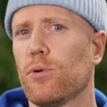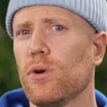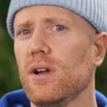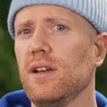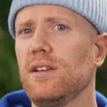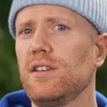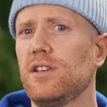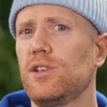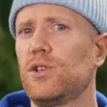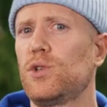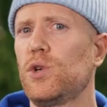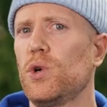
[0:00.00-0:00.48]

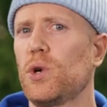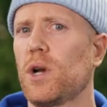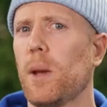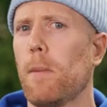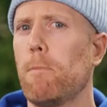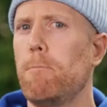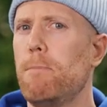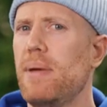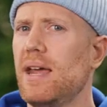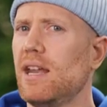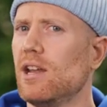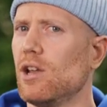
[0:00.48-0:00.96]
Print took a
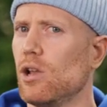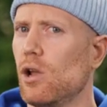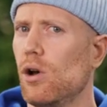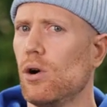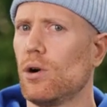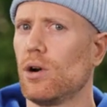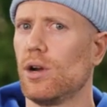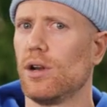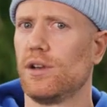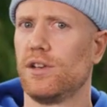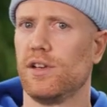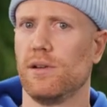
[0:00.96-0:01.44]
bit
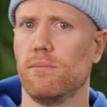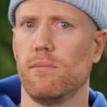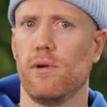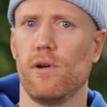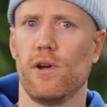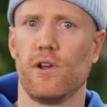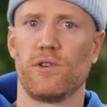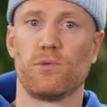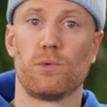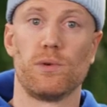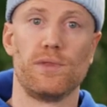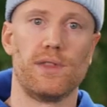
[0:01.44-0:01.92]
longer to
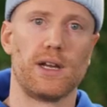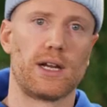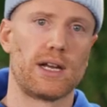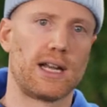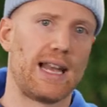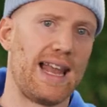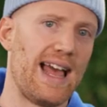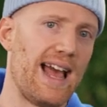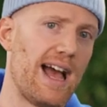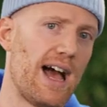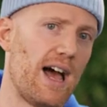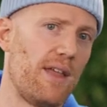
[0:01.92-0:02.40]
merge with the
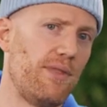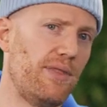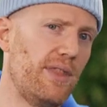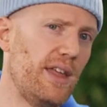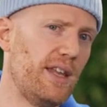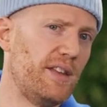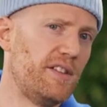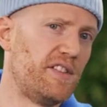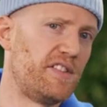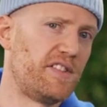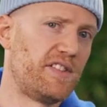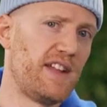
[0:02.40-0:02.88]
cloud
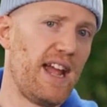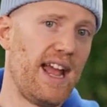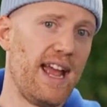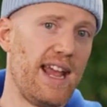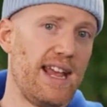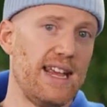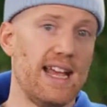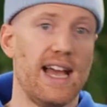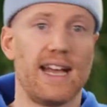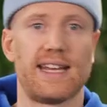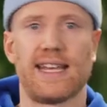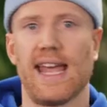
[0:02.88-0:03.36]
than, say,
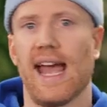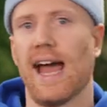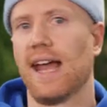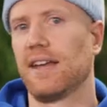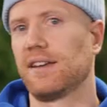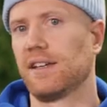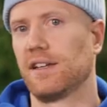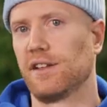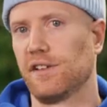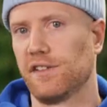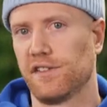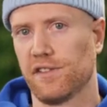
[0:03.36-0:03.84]

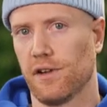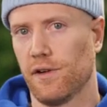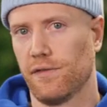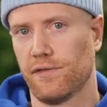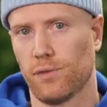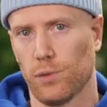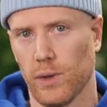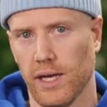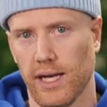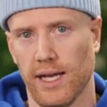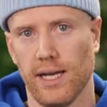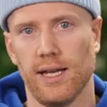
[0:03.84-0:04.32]
accounting
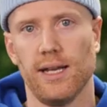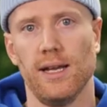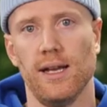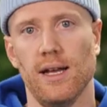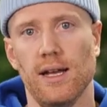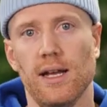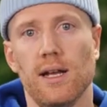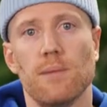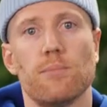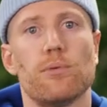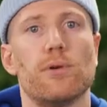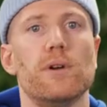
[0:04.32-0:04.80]
software.
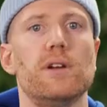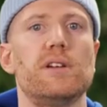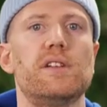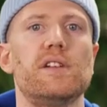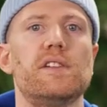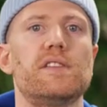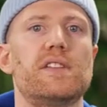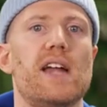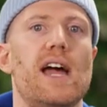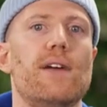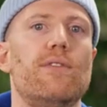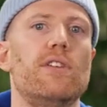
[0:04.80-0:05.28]

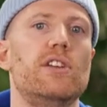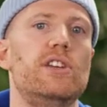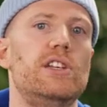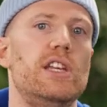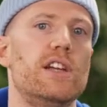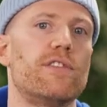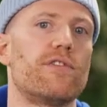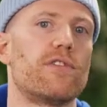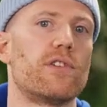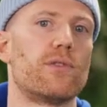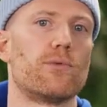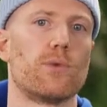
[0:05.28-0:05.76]
Printers have a
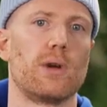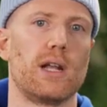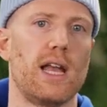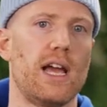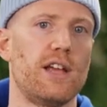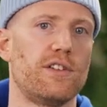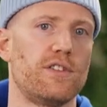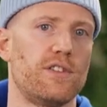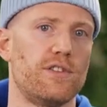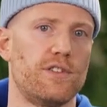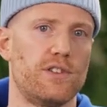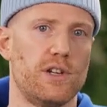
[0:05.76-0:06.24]
different
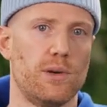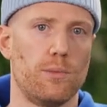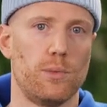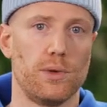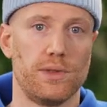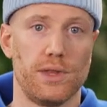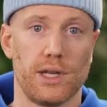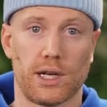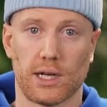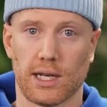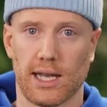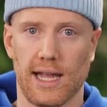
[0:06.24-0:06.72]
relationship
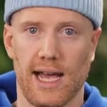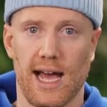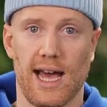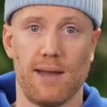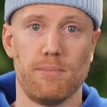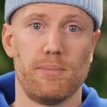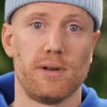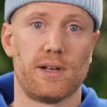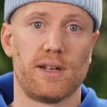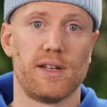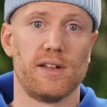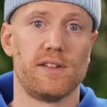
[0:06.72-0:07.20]
with the
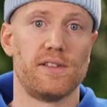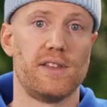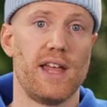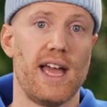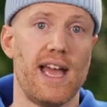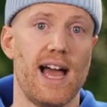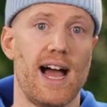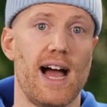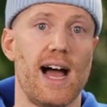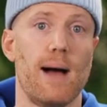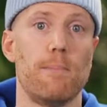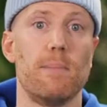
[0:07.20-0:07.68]
cloud because
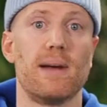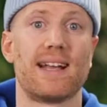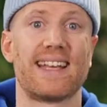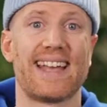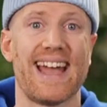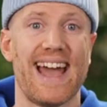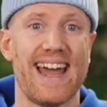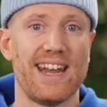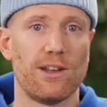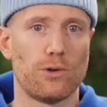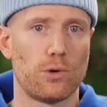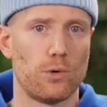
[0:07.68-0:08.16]
they are
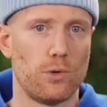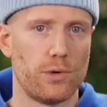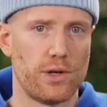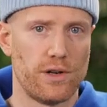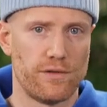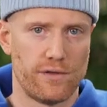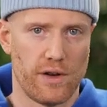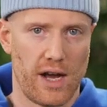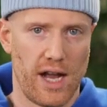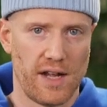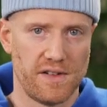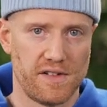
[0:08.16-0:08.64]
mechanical
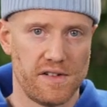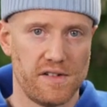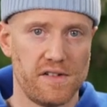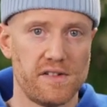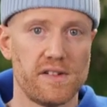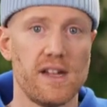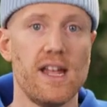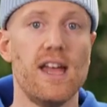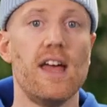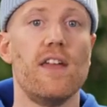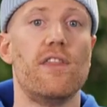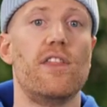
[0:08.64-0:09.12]

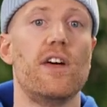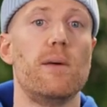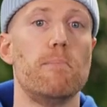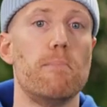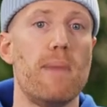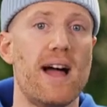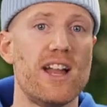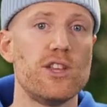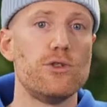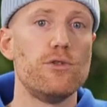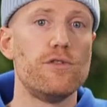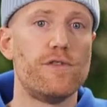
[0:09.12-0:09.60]
devices that
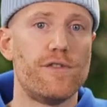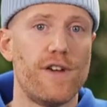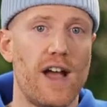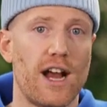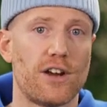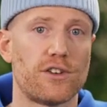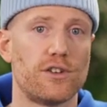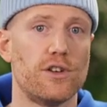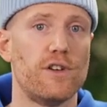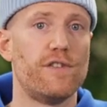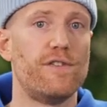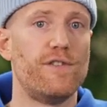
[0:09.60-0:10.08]

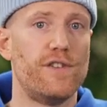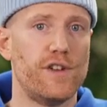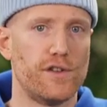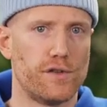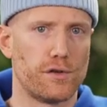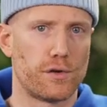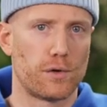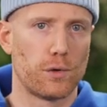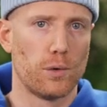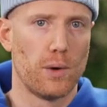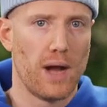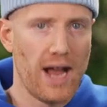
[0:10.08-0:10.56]
manufacture
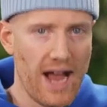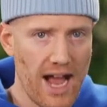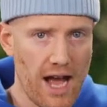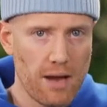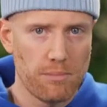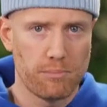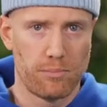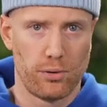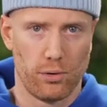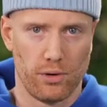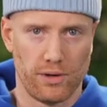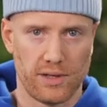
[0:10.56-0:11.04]
physical
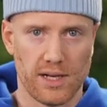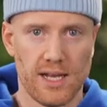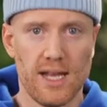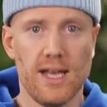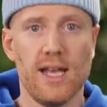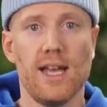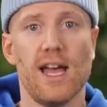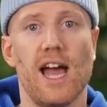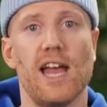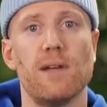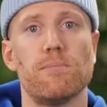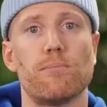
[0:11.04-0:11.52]
output,
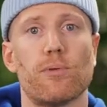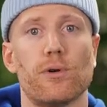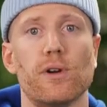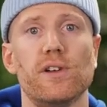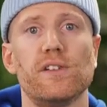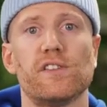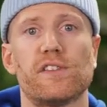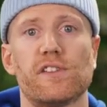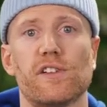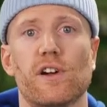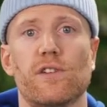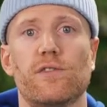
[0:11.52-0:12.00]
and
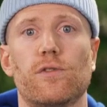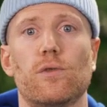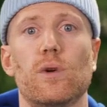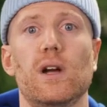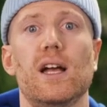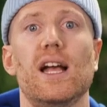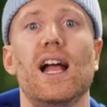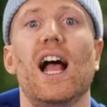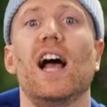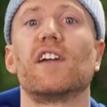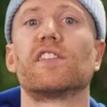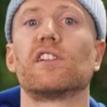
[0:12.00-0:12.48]
print
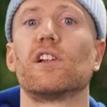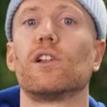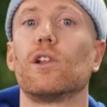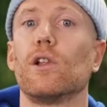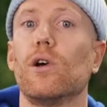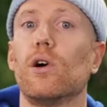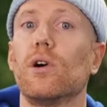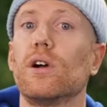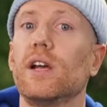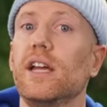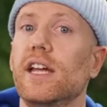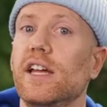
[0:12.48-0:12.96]
software has a
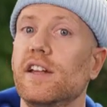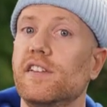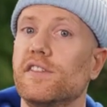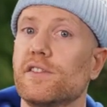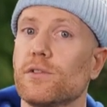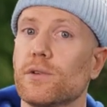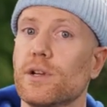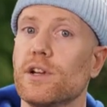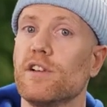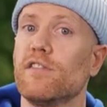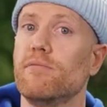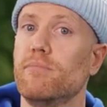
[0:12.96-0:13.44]
long
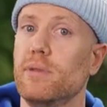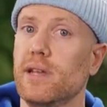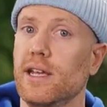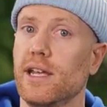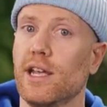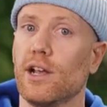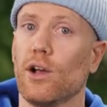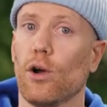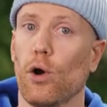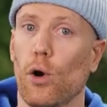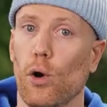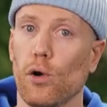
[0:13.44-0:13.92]
history of
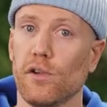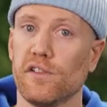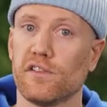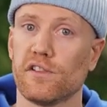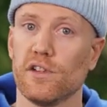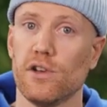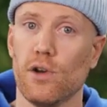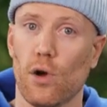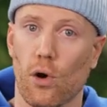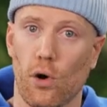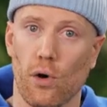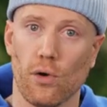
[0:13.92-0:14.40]
being
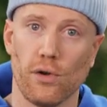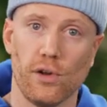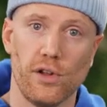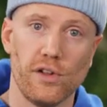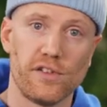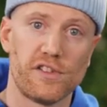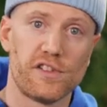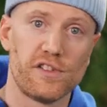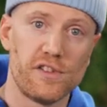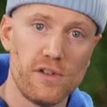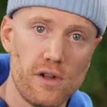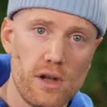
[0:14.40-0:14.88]
hosted on a
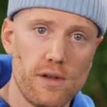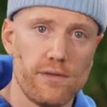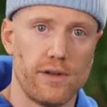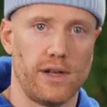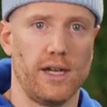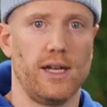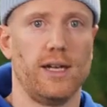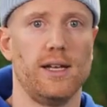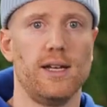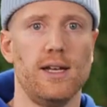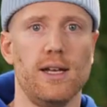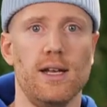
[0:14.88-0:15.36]

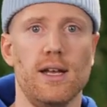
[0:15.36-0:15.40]
server.